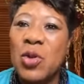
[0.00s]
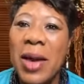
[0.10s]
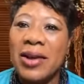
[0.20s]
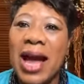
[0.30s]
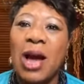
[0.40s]
no
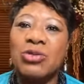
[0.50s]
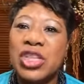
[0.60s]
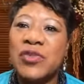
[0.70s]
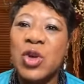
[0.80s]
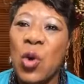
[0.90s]
matter how
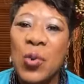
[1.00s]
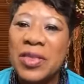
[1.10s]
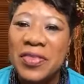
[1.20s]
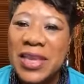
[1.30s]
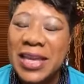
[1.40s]
difficult
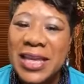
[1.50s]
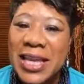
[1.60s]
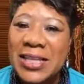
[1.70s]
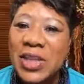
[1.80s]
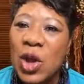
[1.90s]
we think it
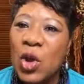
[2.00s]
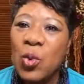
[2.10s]
is,